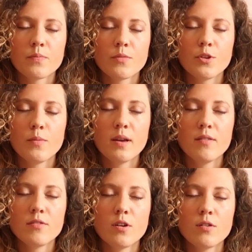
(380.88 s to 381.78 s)
You may
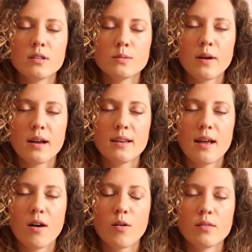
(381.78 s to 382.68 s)
have noticed by
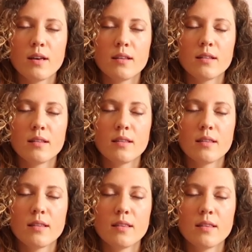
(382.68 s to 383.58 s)
now that
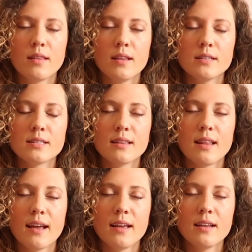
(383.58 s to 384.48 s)
this
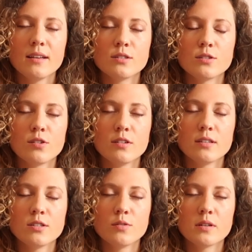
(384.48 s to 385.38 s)
light is starting
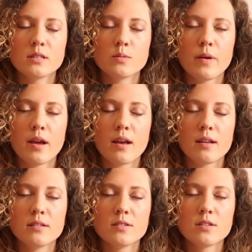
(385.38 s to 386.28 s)
to
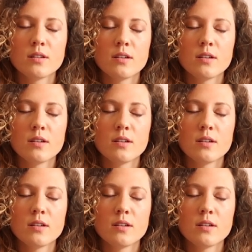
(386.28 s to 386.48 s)
expand